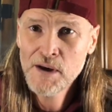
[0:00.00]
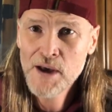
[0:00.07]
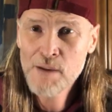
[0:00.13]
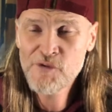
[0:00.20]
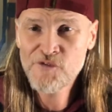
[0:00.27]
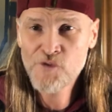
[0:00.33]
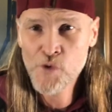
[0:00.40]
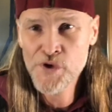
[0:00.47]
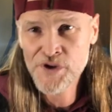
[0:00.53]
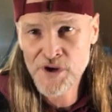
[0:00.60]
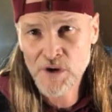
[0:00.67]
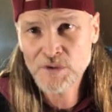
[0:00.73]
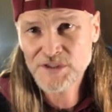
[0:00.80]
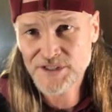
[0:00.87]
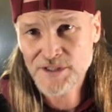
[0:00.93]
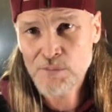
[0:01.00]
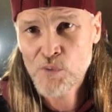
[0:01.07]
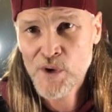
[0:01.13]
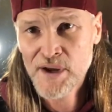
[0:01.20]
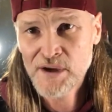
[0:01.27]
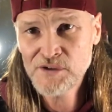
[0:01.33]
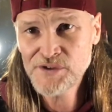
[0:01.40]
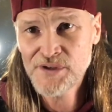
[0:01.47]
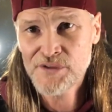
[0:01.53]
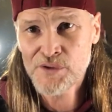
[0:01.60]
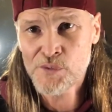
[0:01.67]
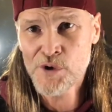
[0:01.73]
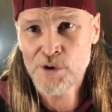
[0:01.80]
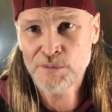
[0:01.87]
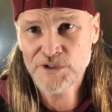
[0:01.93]
And before you know it, someone else in the
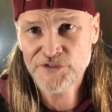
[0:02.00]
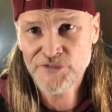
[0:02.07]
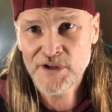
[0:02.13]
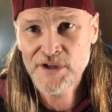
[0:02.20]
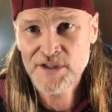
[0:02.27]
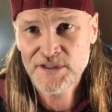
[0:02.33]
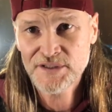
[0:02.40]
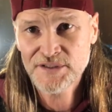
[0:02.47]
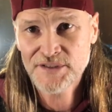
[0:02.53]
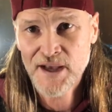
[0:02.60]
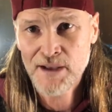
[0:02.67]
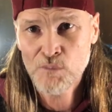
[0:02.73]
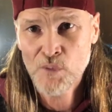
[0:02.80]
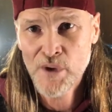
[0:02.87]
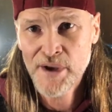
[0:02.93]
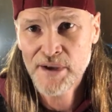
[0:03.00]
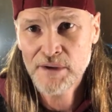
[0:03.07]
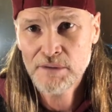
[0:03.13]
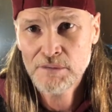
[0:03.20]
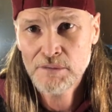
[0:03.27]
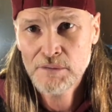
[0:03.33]
room is feeling the same way.